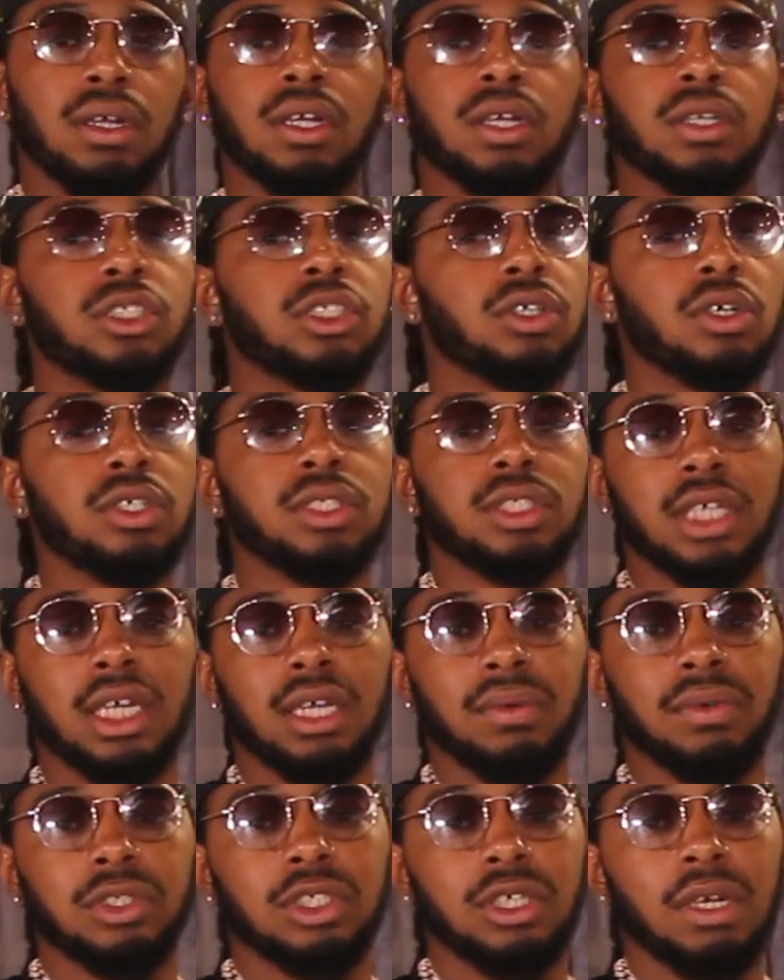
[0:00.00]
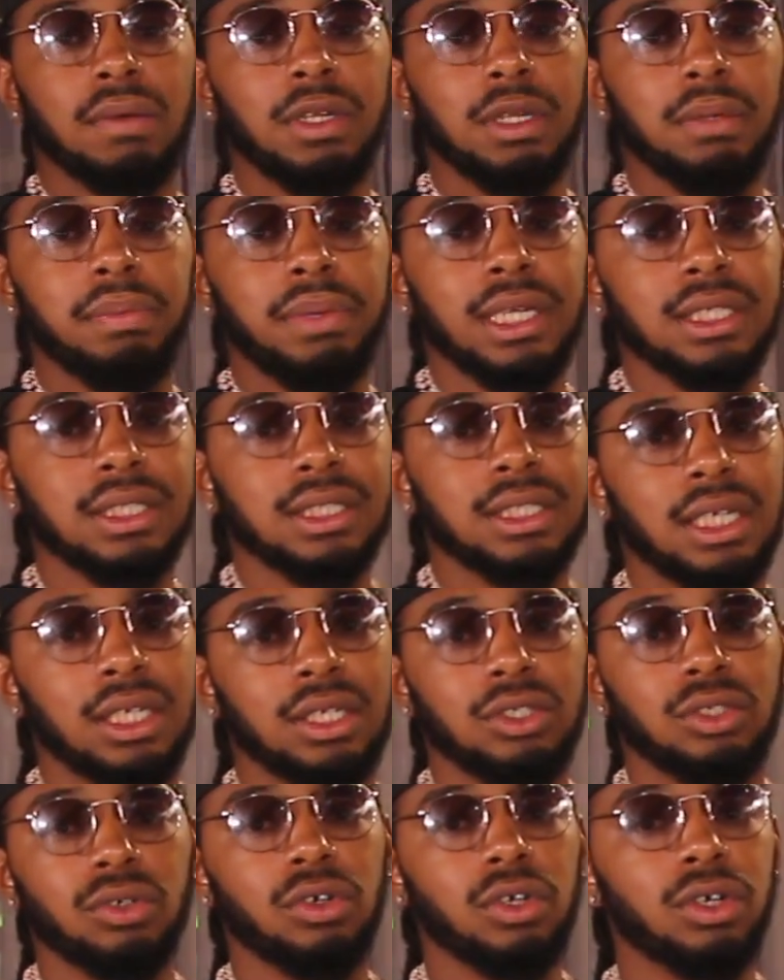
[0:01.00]
associated with so many businesses
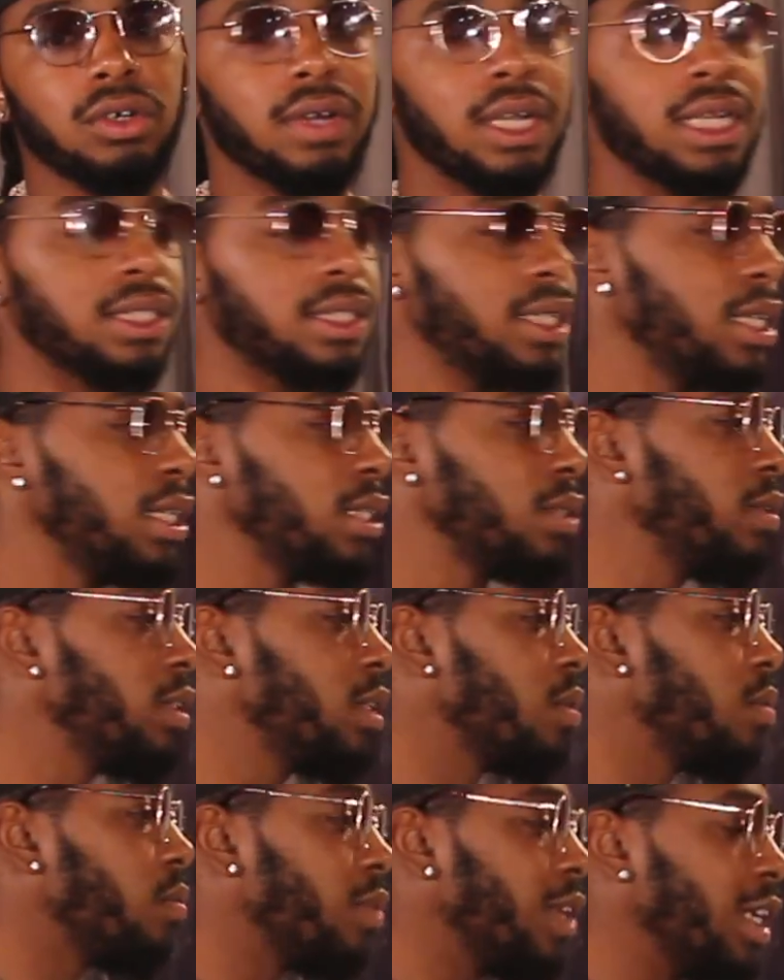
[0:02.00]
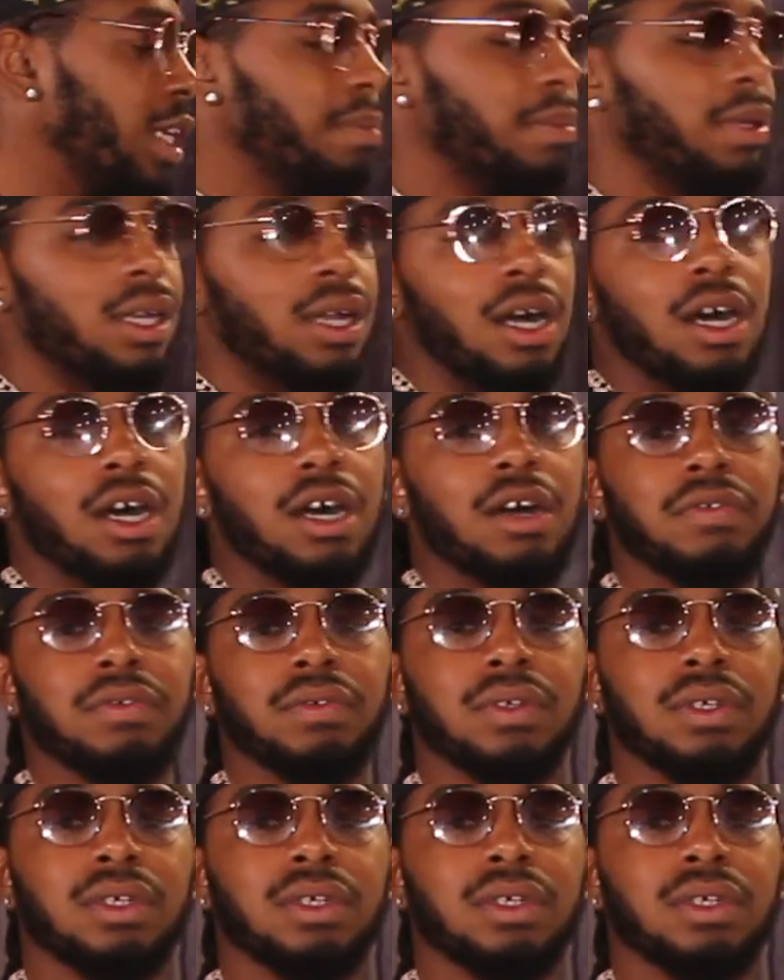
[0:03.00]
that are doing great things. We can really be off,